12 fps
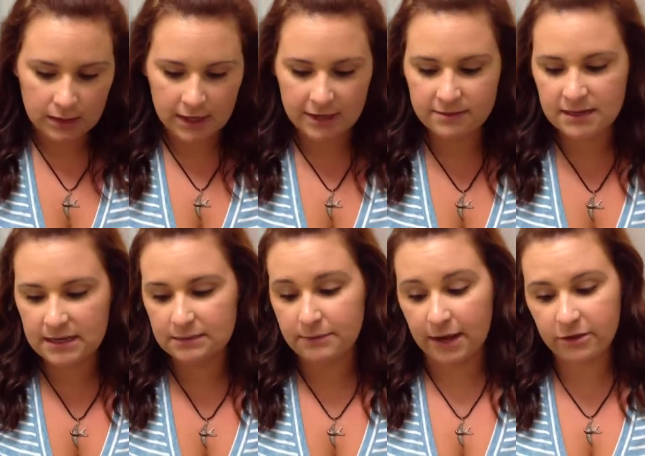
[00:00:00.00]
And
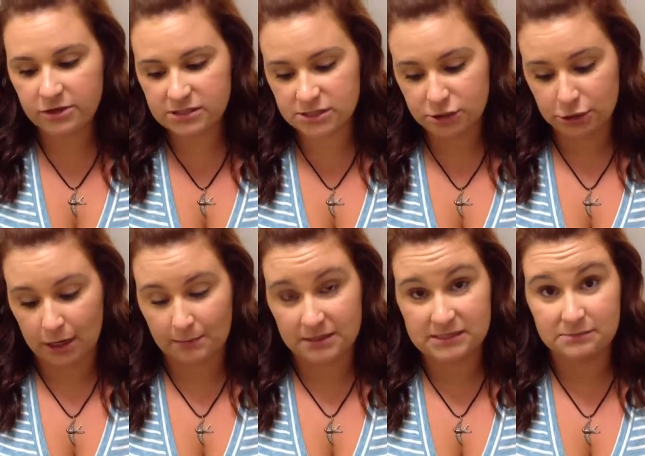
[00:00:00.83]
then my other sister
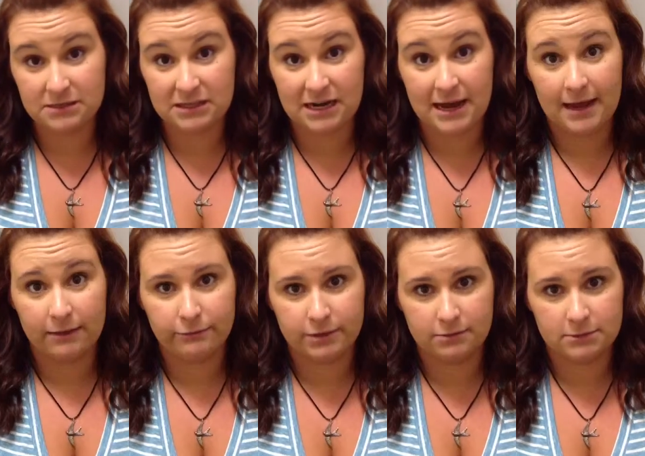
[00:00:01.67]
got me something that I
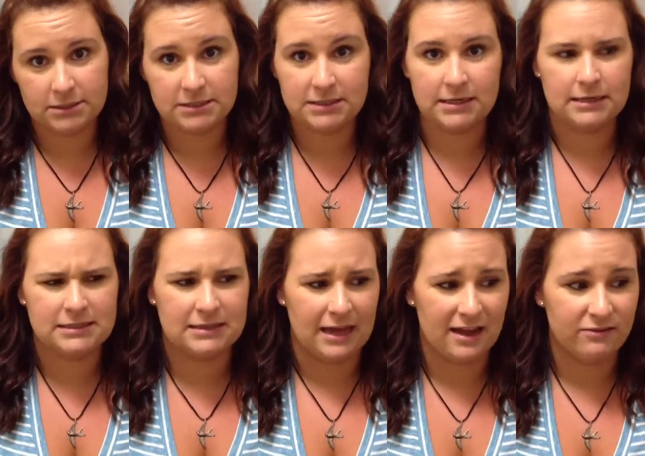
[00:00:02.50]
really wanted that I
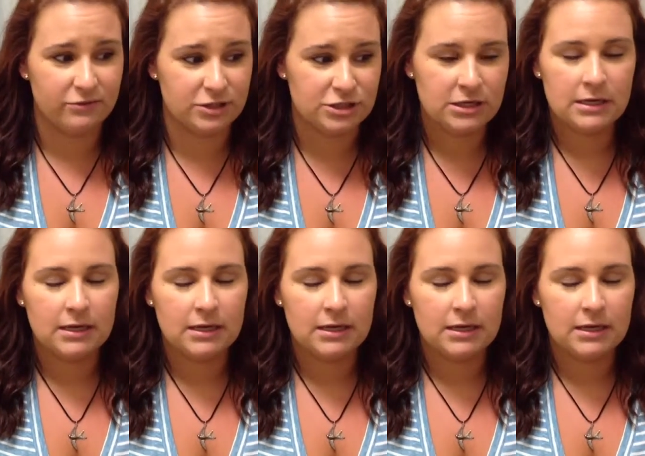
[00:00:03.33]
didn't have, which